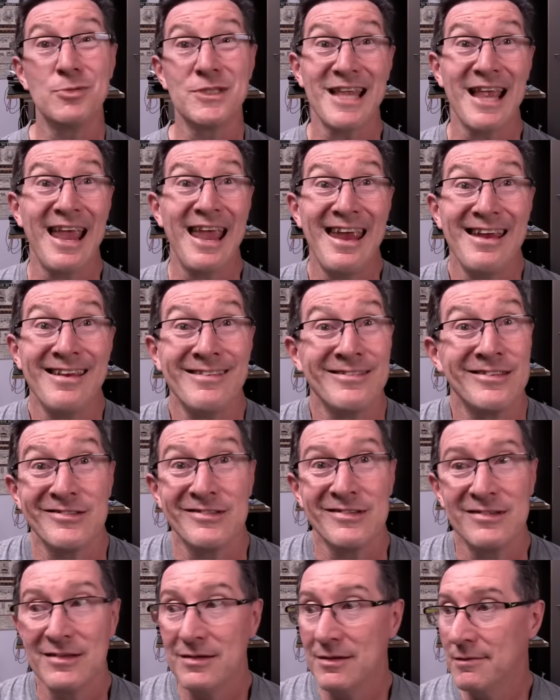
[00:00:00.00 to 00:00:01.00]

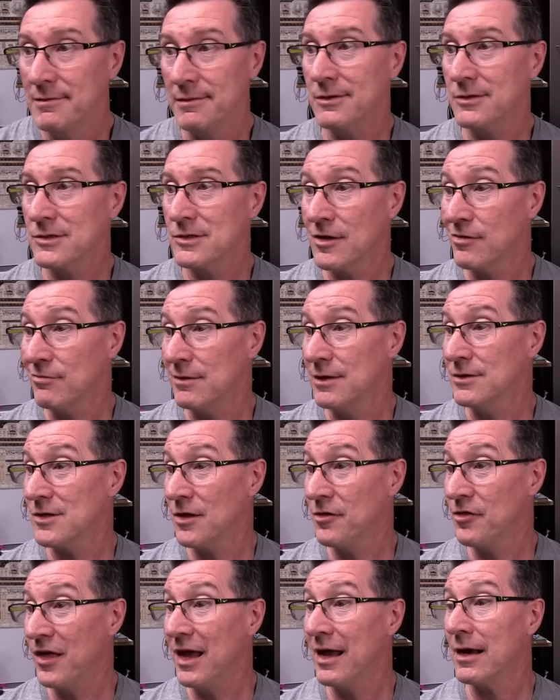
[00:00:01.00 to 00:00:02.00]
Sans. Is
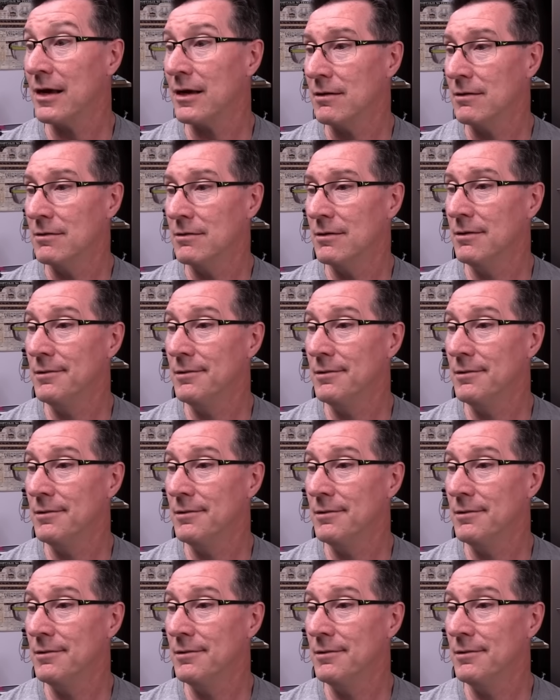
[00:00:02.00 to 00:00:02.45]
a thing.